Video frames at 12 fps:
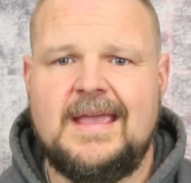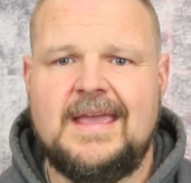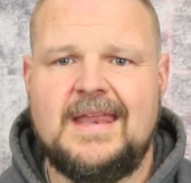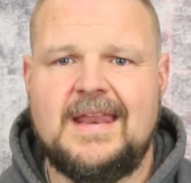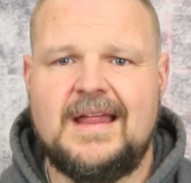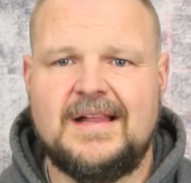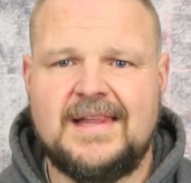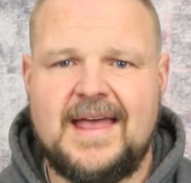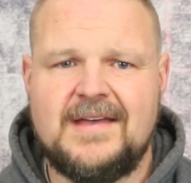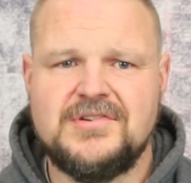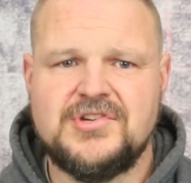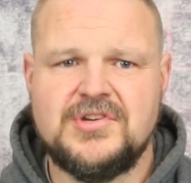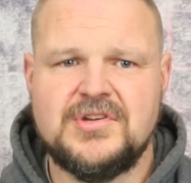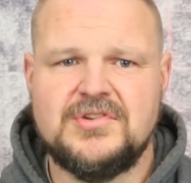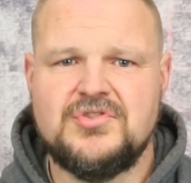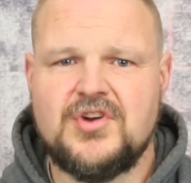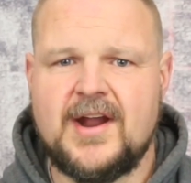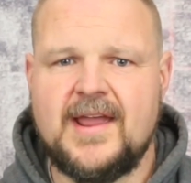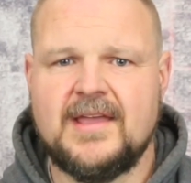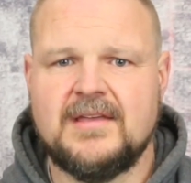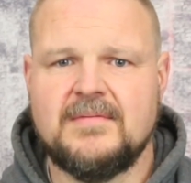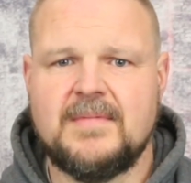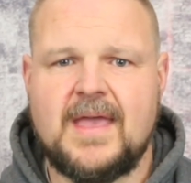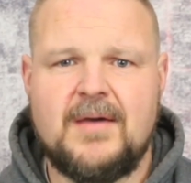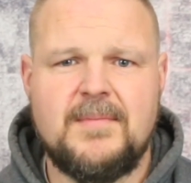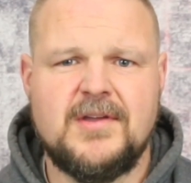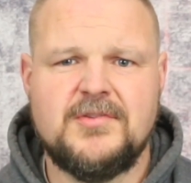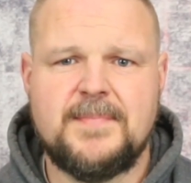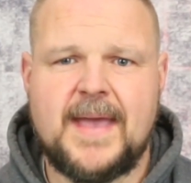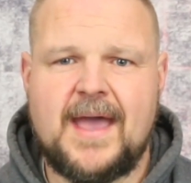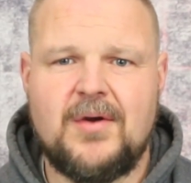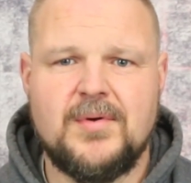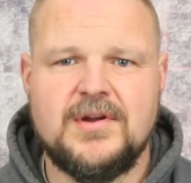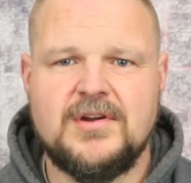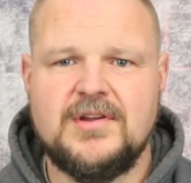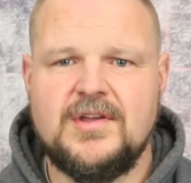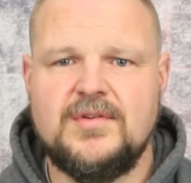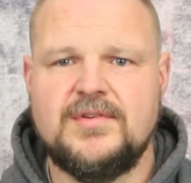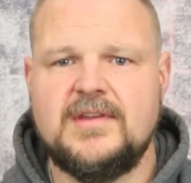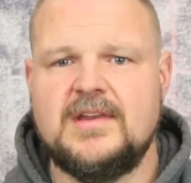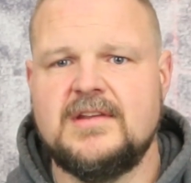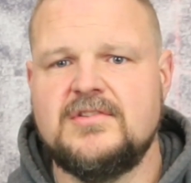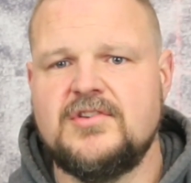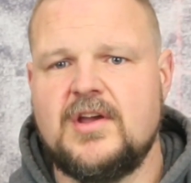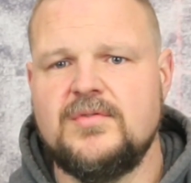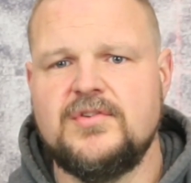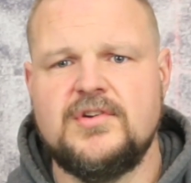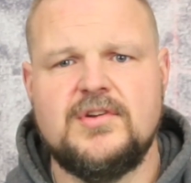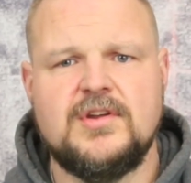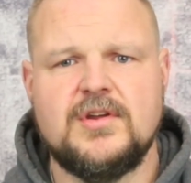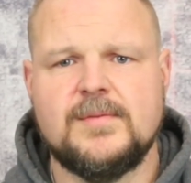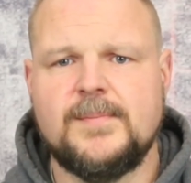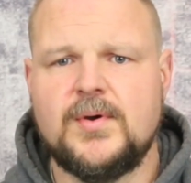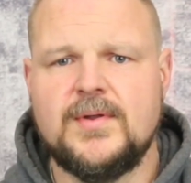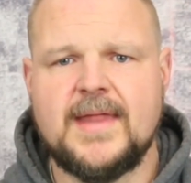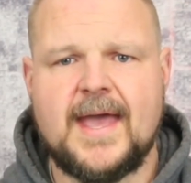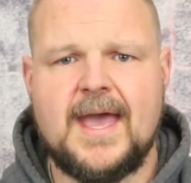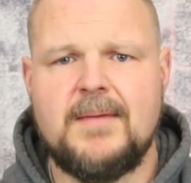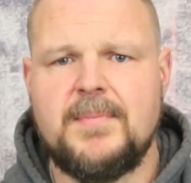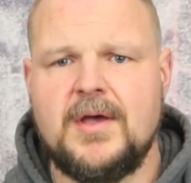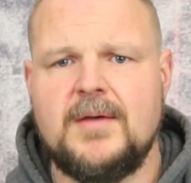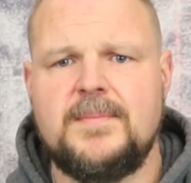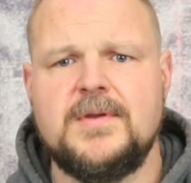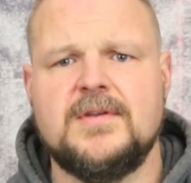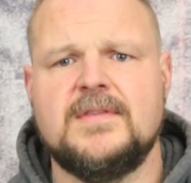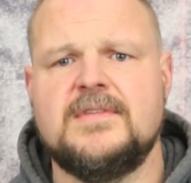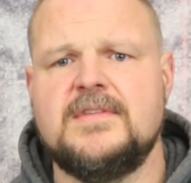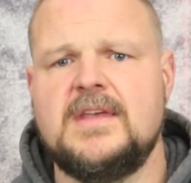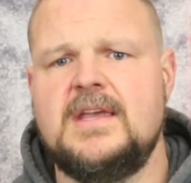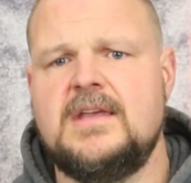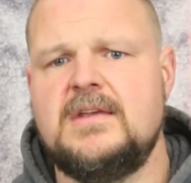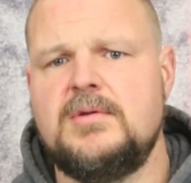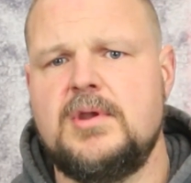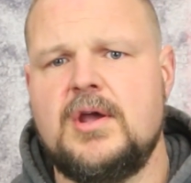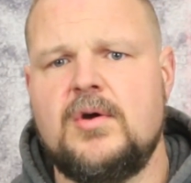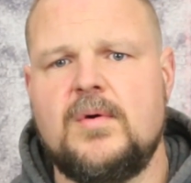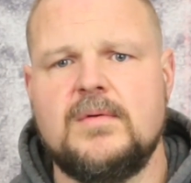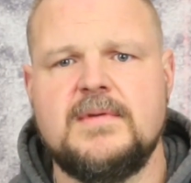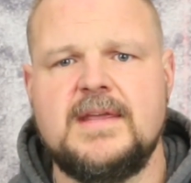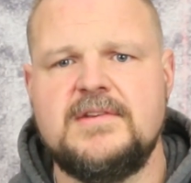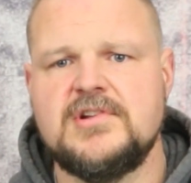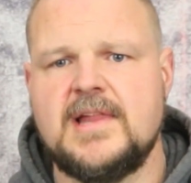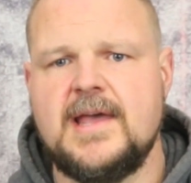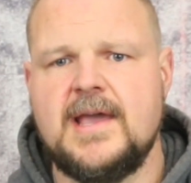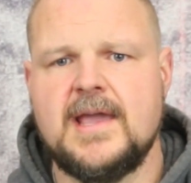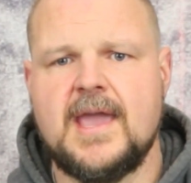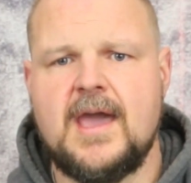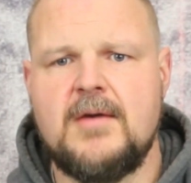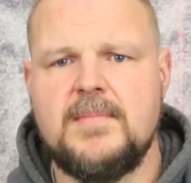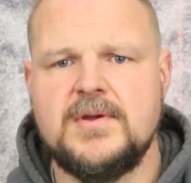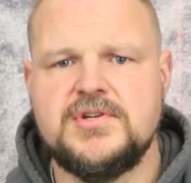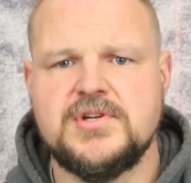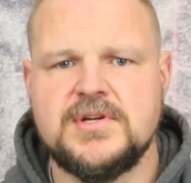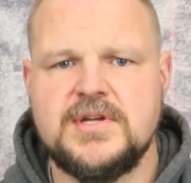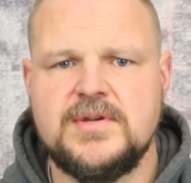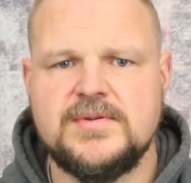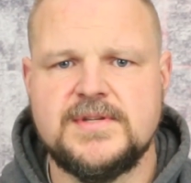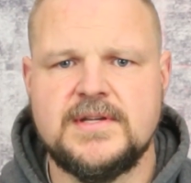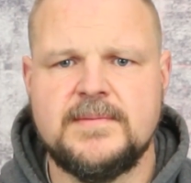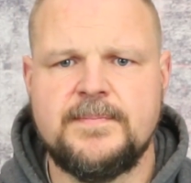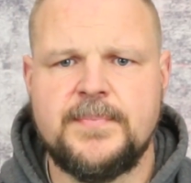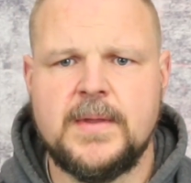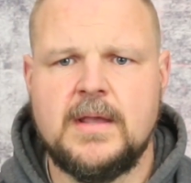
It allows you to track how much power you're using. It shows you, you can pull the app up. You can see, you know, on each leg how much you're using.